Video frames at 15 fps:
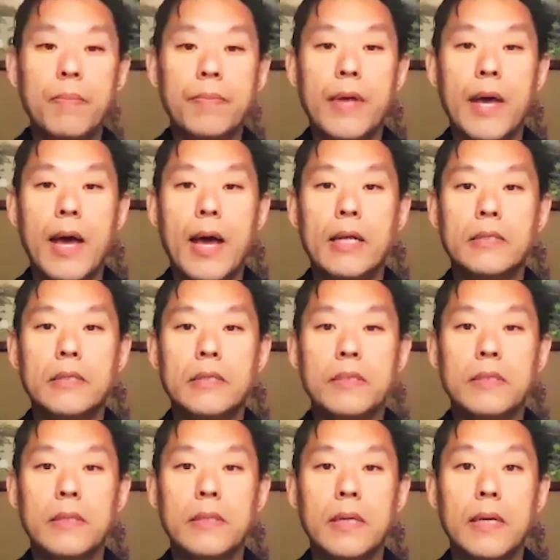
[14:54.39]
that
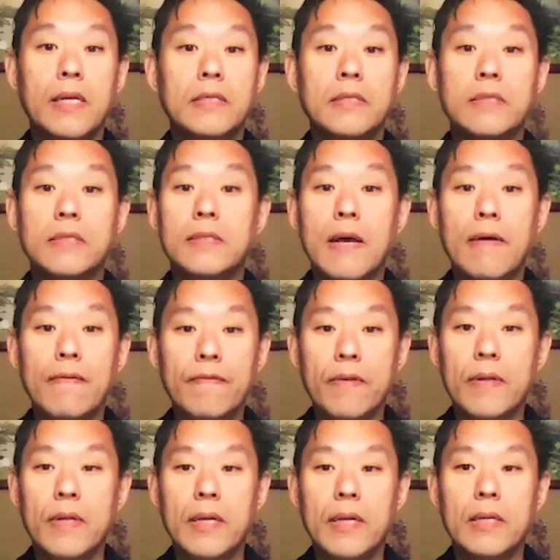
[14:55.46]
it is definitely